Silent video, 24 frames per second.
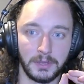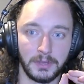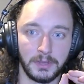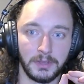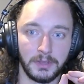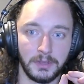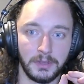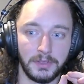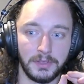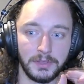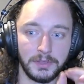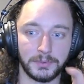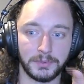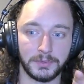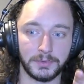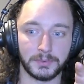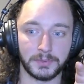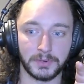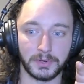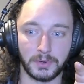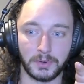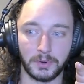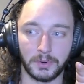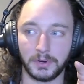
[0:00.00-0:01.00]
This was
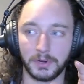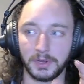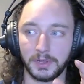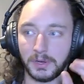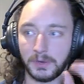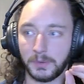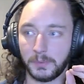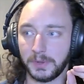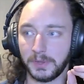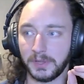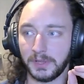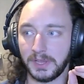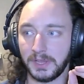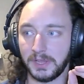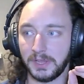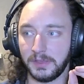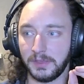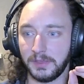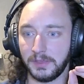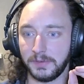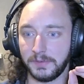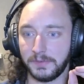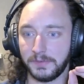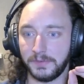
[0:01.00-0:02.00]
recorded on the
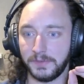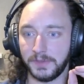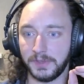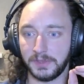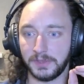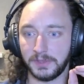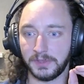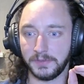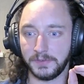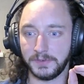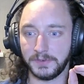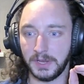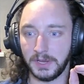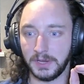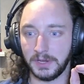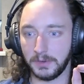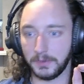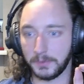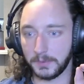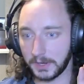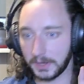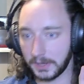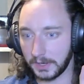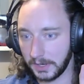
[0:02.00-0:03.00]
5th of
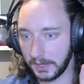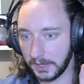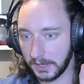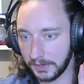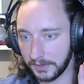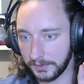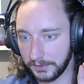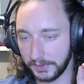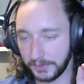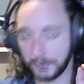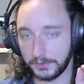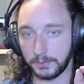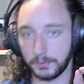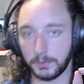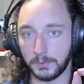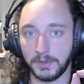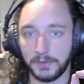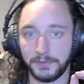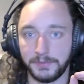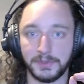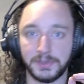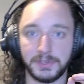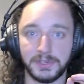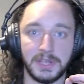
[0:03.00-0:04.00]
January. It is the
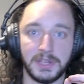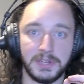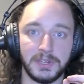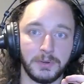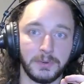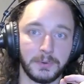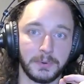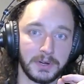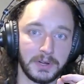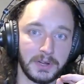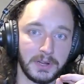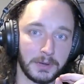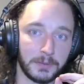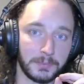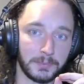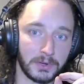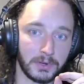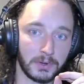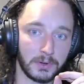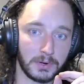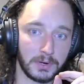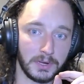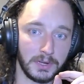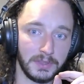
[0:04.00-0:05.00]
12th of January I'm
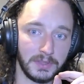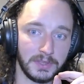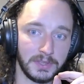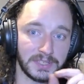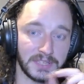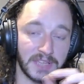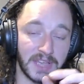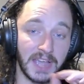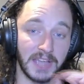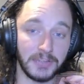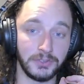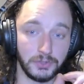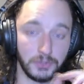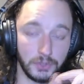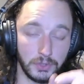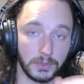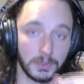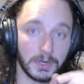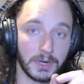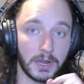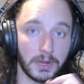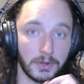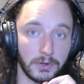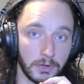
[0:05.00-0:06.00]
recording this. I do
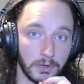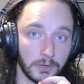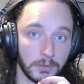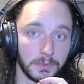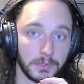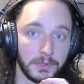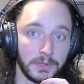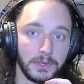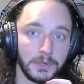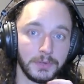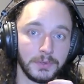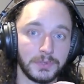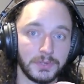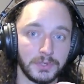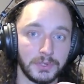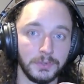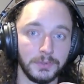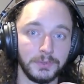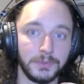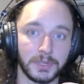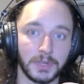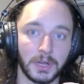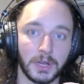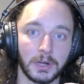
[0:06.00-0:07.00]
not know where those
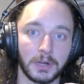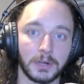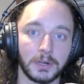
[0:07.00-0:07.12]
shoes are.